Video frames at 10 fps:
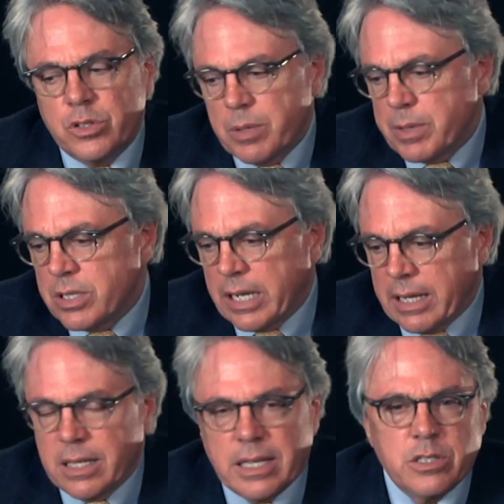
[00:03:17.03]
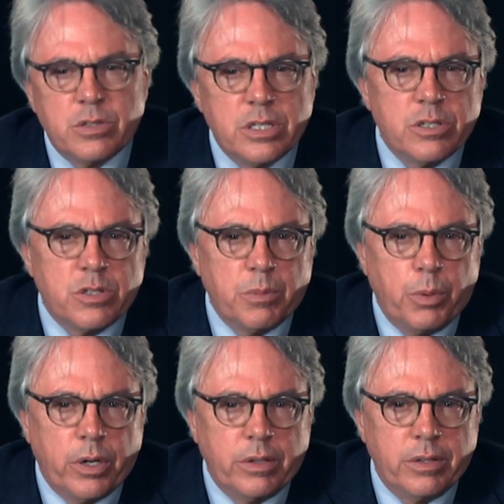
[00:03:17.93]
to some extent, I think that's this is the
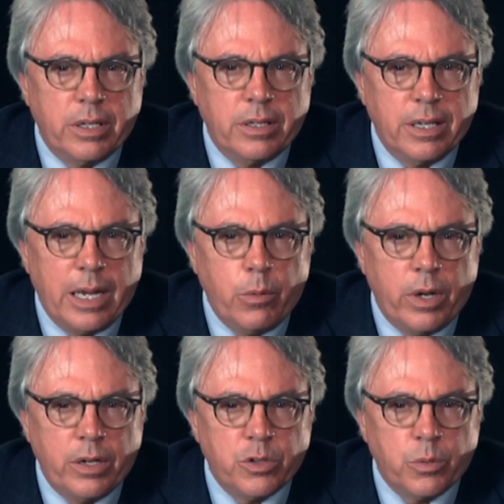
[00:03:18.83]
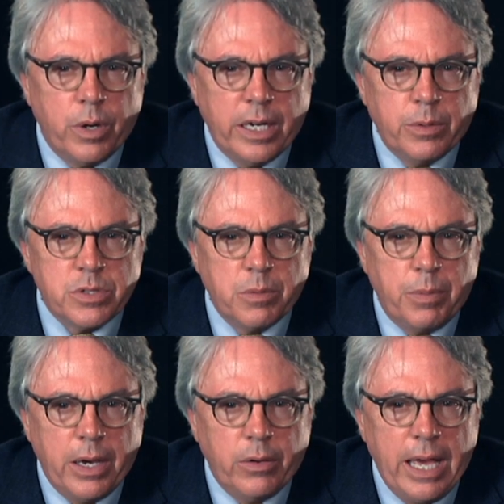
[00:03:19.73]
book that, that I wanted to write. It was
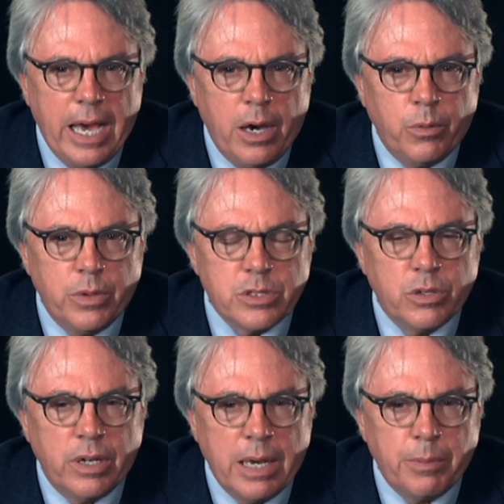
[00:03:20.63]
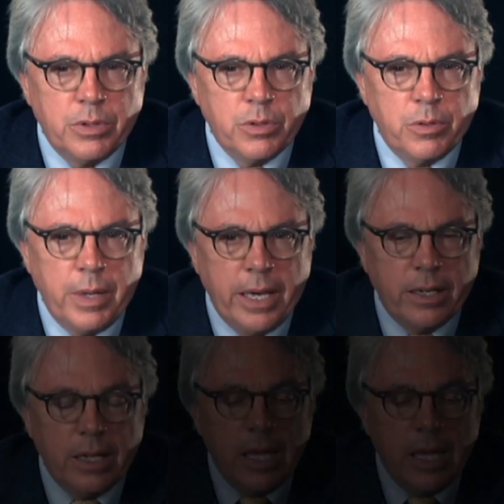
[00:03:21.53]
about how this could happen to a man.